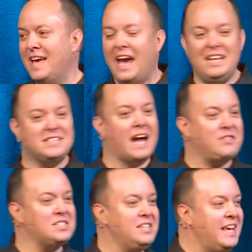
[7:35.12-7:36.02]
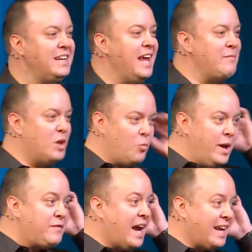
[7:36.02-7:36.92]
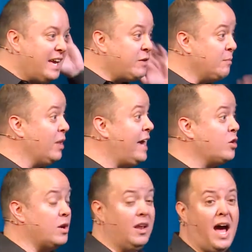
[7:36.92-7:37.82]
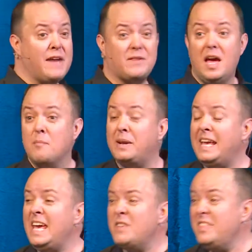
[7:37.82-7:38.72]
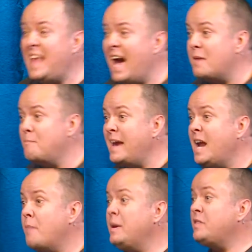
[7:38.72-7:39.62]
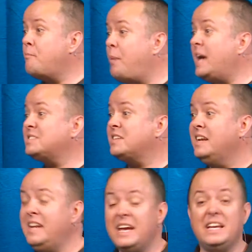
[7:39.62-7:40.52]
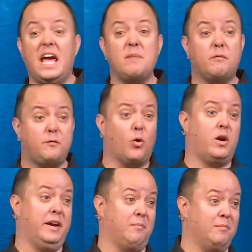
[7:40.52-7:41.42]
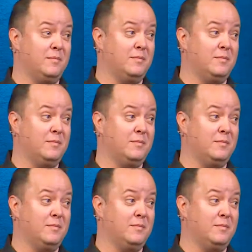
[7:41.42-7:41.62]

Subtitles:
And he's got this nickname that we've kind of given him later in life, but even that may not be the best nickname for him.